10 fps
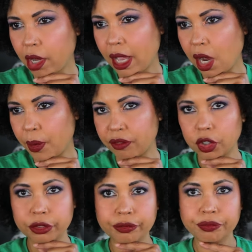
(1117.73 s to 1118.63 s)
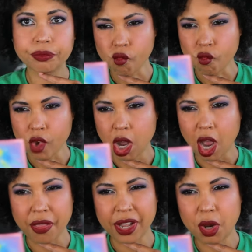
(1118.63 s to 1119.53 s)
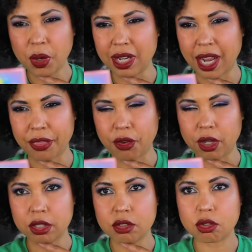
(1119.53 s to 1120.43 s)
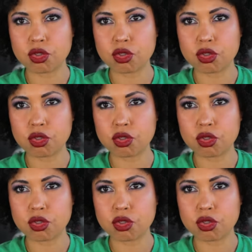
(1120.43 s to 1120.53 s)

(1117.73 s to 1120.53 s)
However, I think I want Night Thoughts.